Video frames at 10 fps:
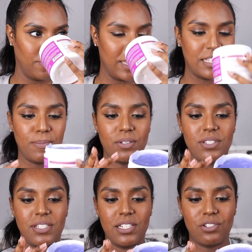It smells
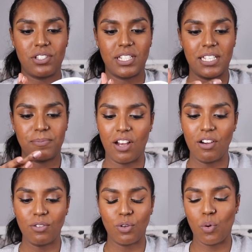citrusy. I
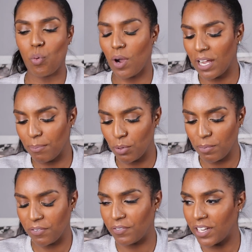can't quite put
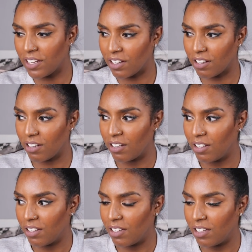my finger
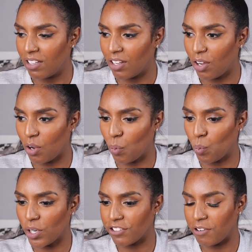on
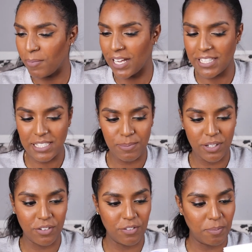what it reminds me
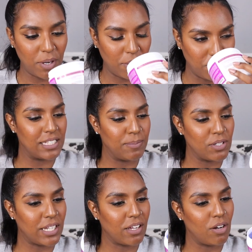of, but it
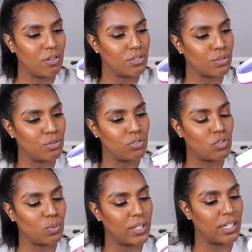smells like an old school
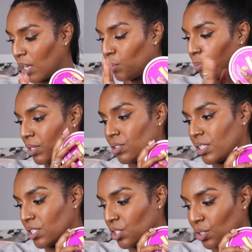sweet. I will be using
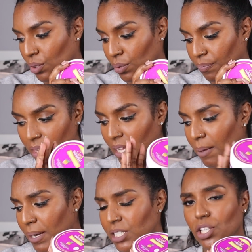this soon.
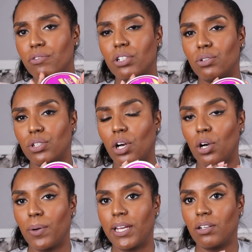I'm actually going to record a
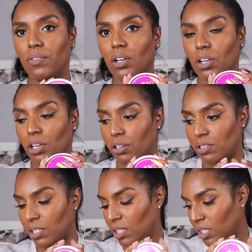whole head of
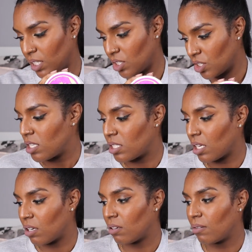Curls Unleashed,
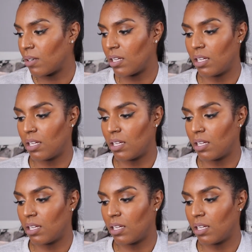so